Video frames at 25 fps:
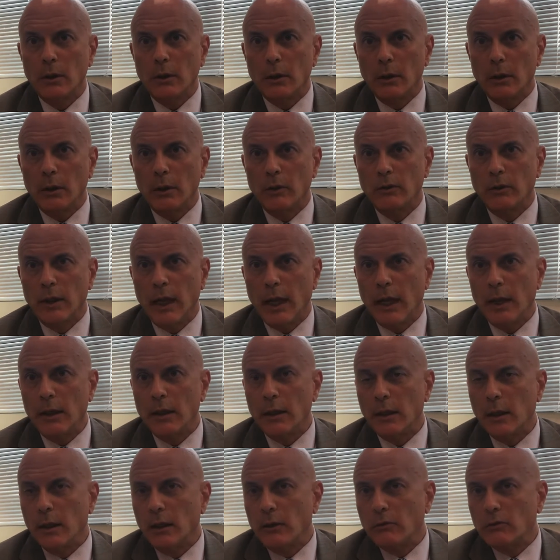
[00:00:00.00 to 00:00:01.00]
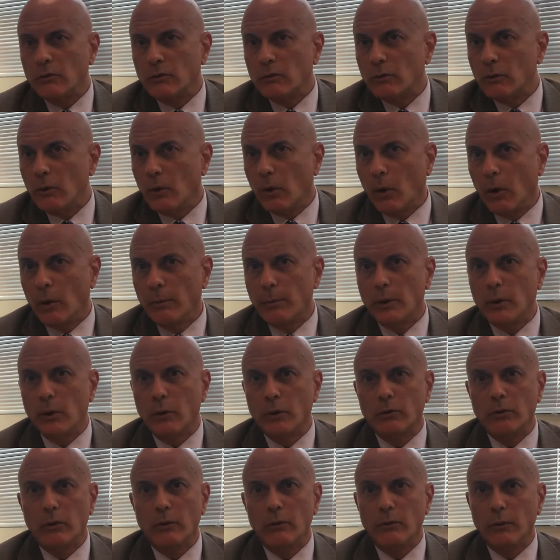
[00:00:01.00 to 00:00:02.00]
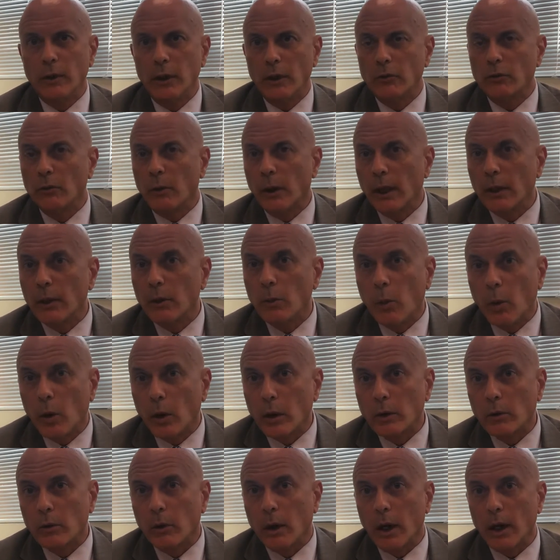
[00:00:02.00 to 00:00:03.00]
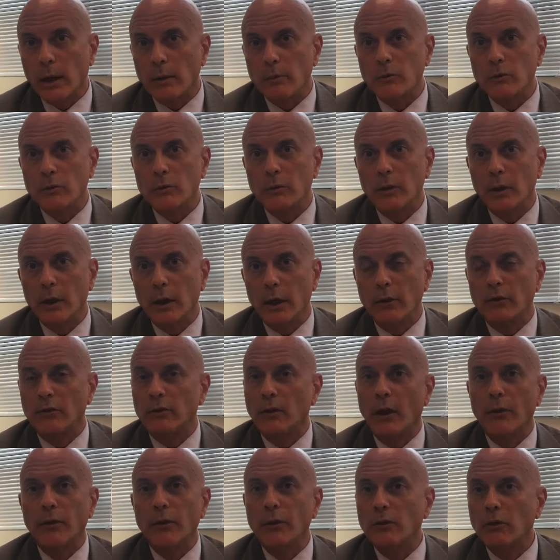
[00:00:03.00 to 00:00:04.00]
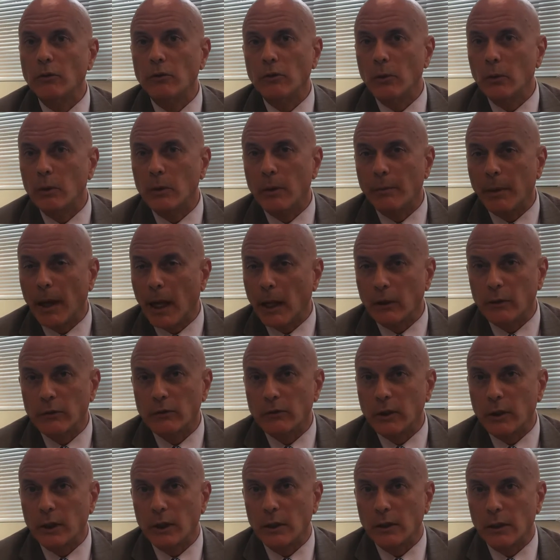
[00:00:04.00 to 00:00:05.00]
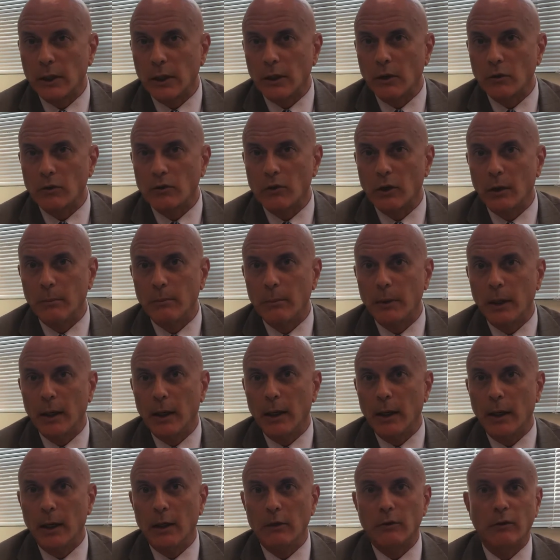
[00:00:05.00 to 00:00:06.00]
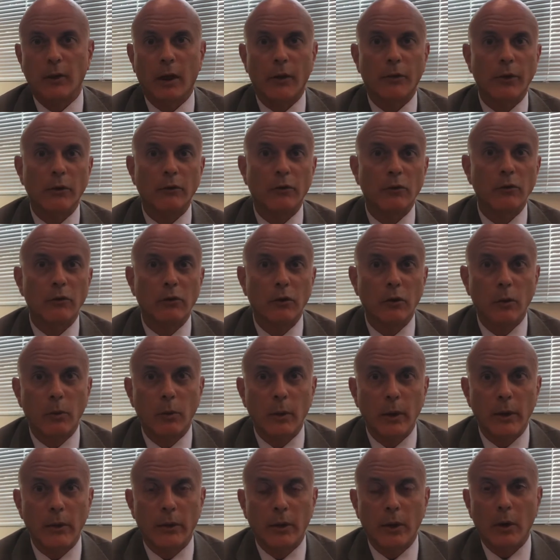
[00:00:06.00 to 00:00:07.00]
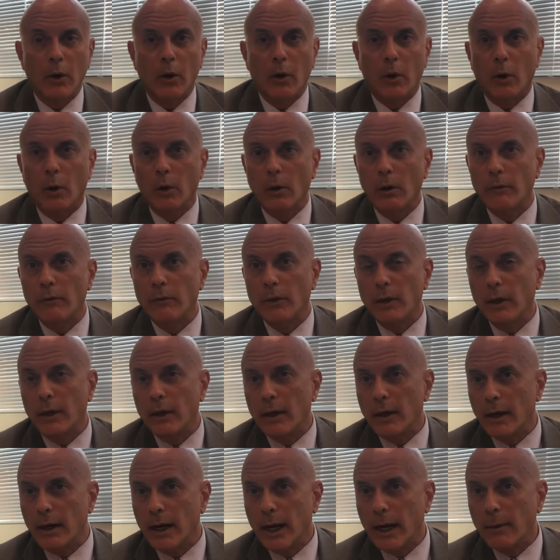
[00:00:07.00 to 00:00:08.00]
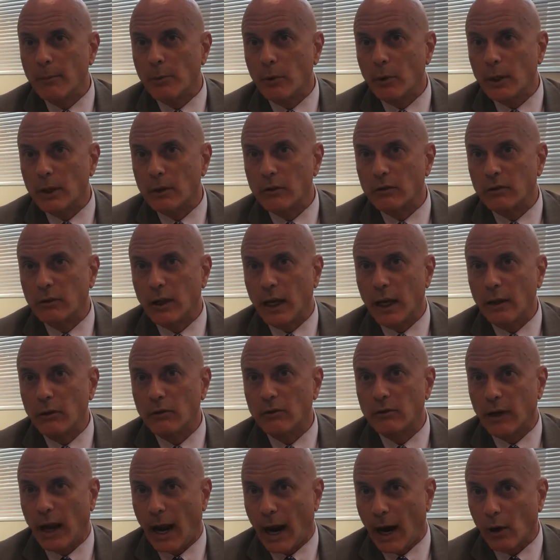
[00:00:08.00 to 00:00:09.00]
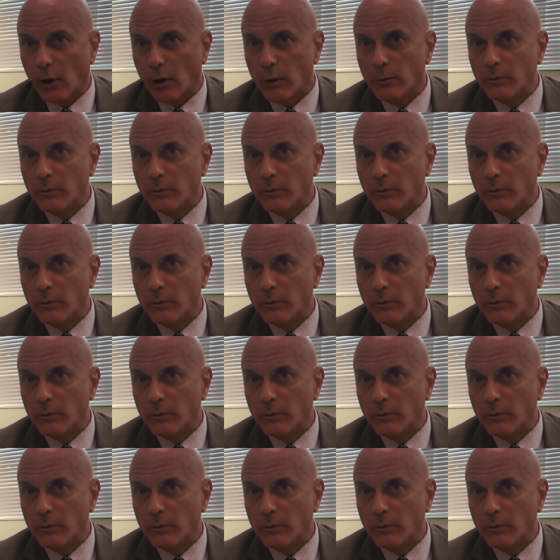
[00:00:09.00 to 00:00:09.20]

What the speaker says: is that it's all because of Israeli war crimes. It has nothing to do with the Palestinian leadership. It has nothing to do with all of the neighboring states, Arab